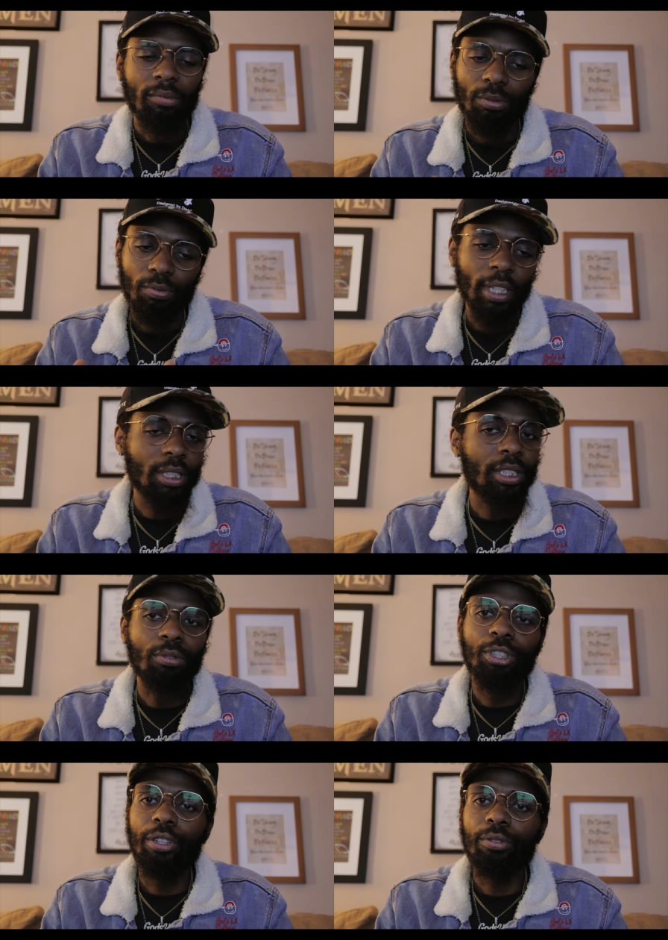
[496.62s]
just raising
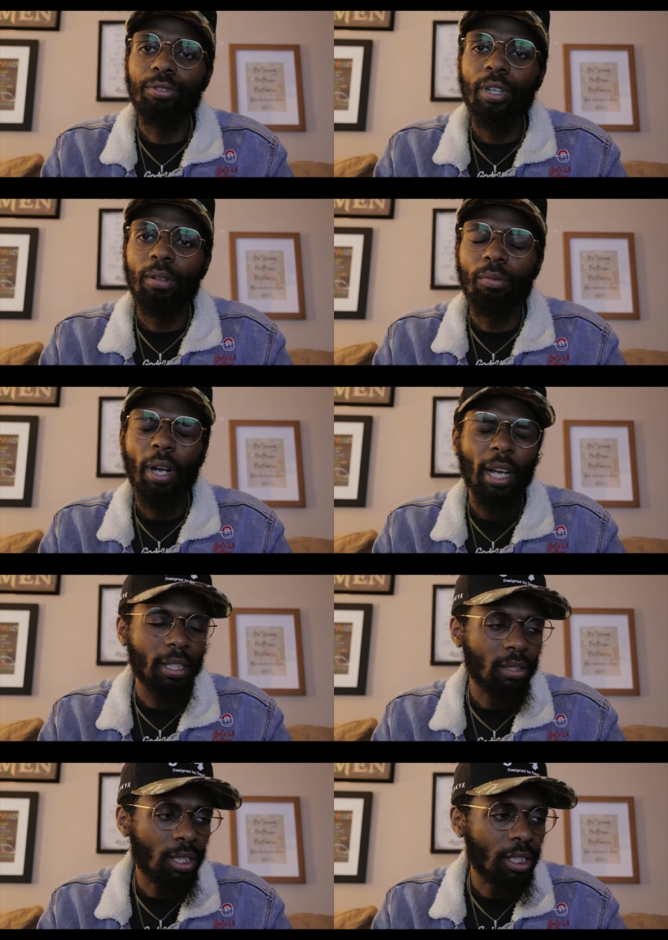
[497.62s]
your children
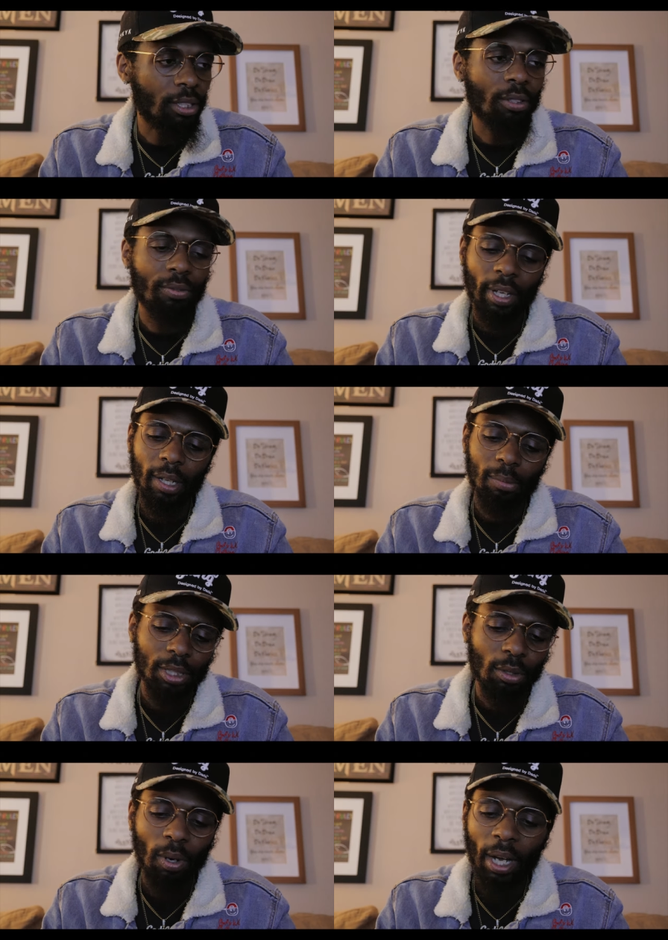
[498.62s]
upright, leading your
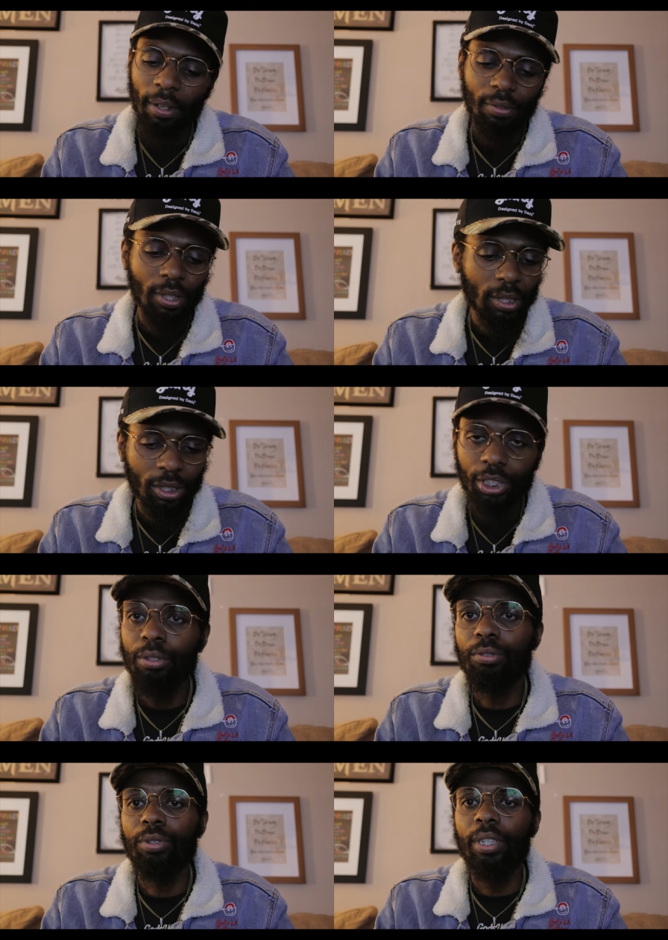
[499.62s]
family, your wife, your
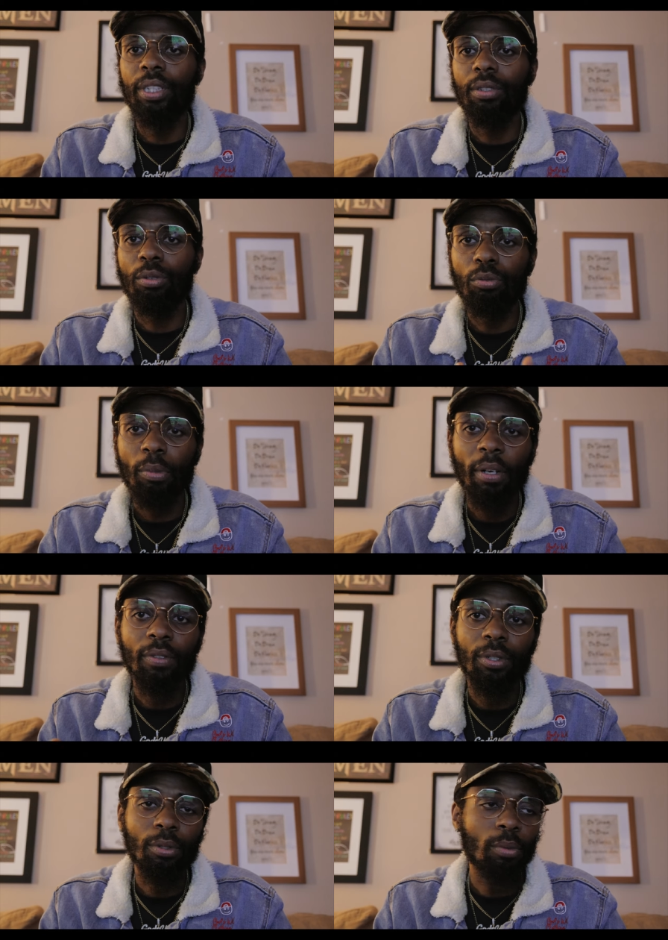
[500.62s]
children, or
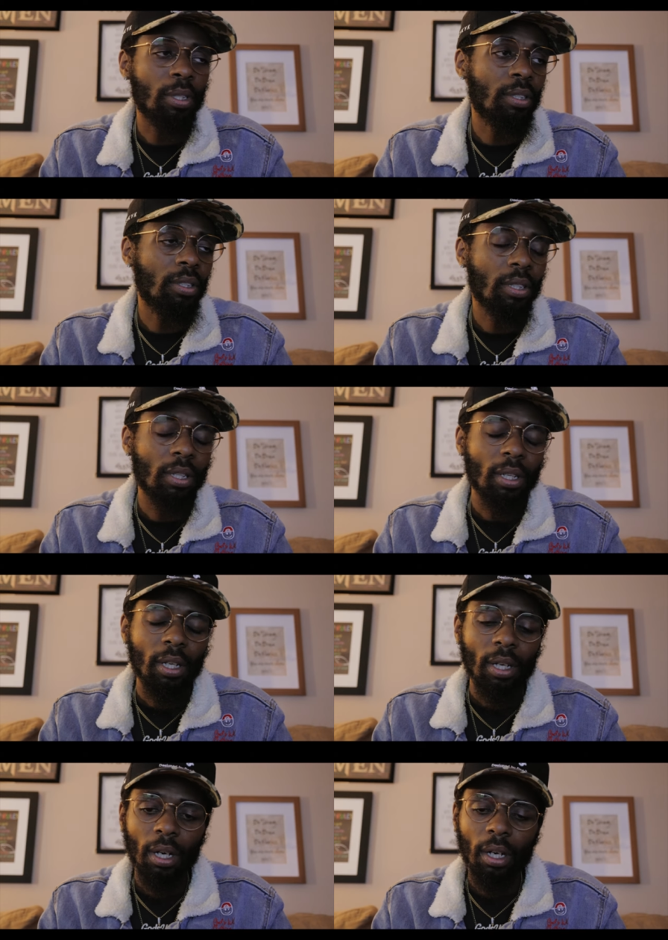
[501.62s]
whomever you're with,
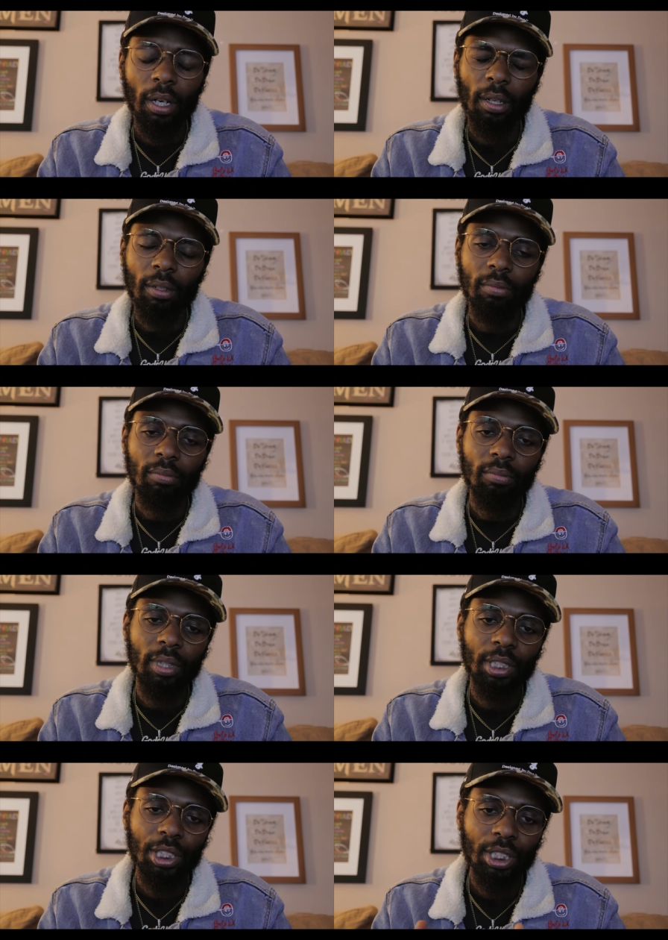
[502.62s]

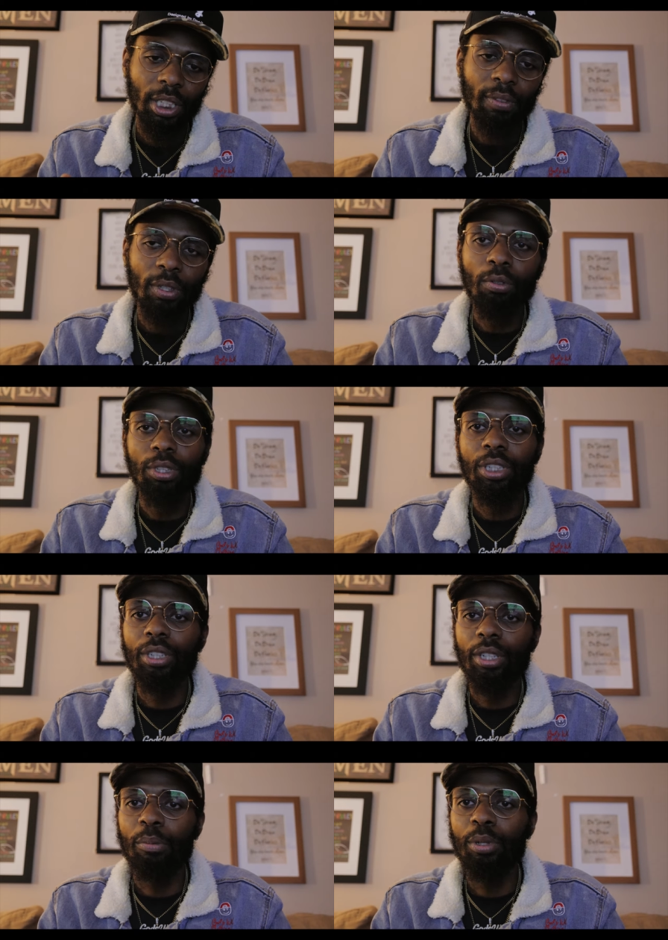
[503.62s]
and just even those in
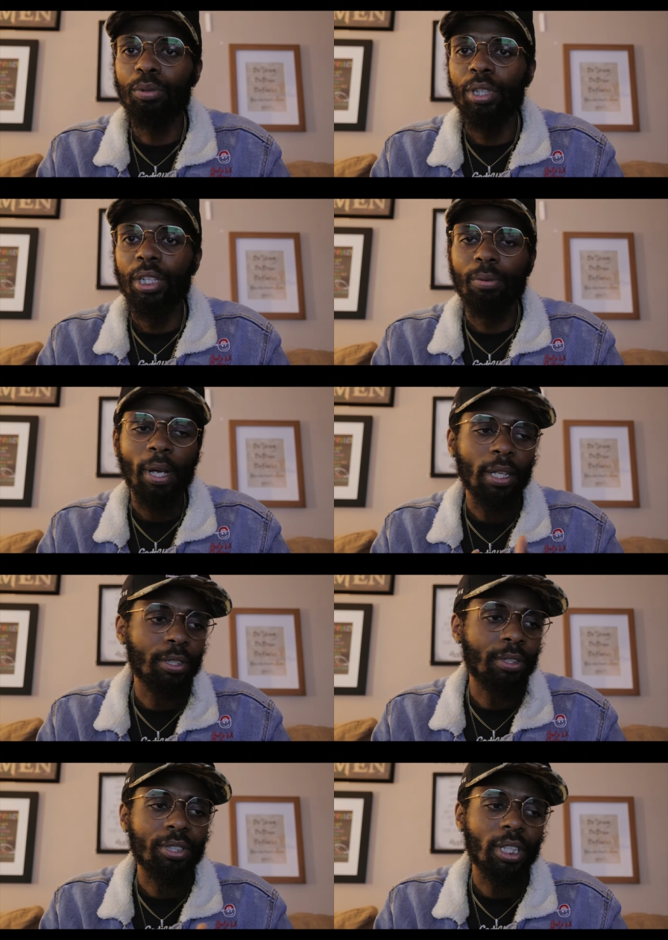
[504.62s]
your community, rather
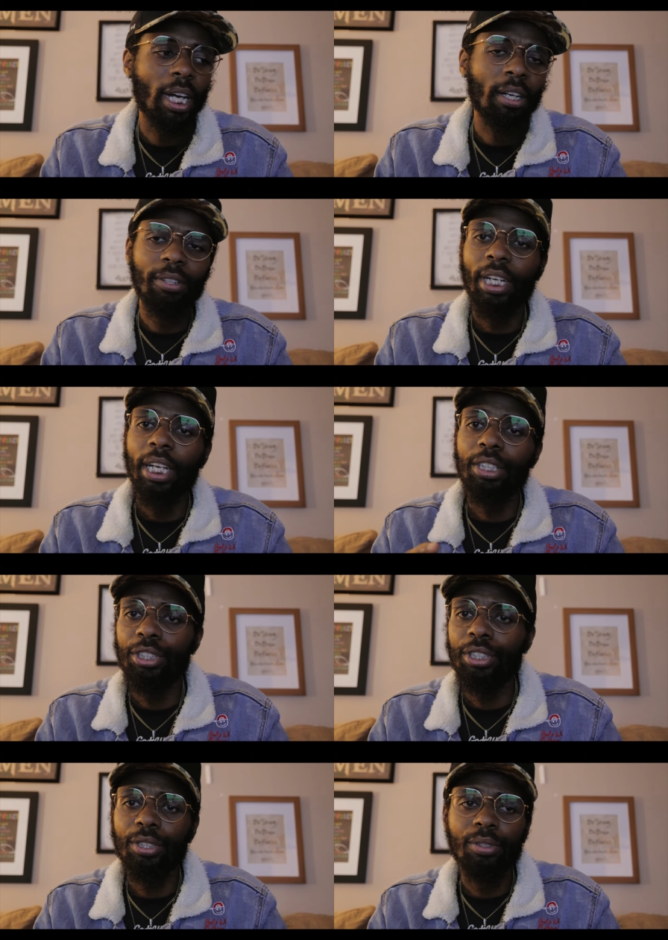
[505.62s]
you're in the
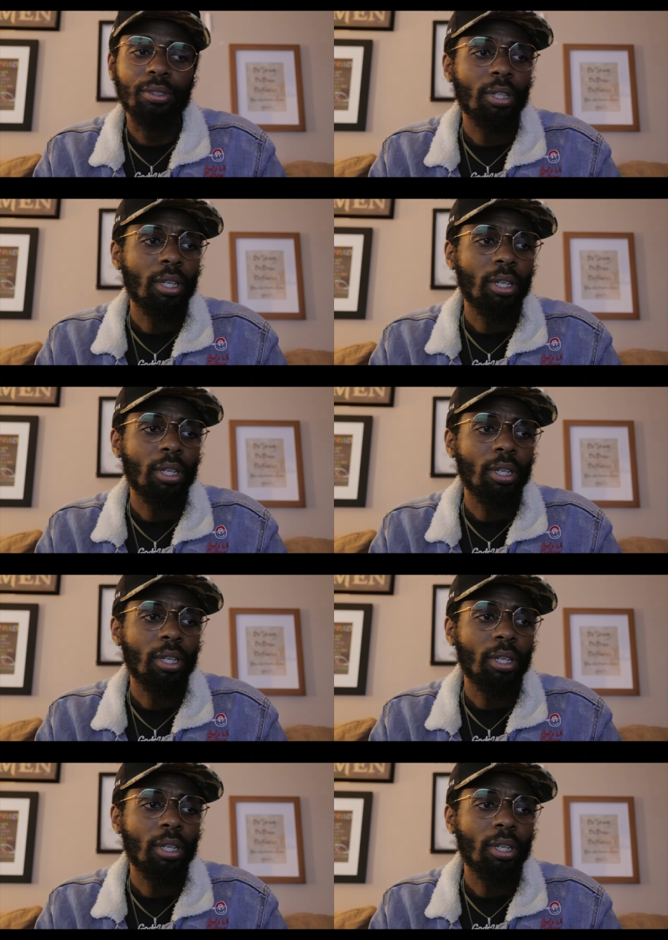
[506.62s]
congregation,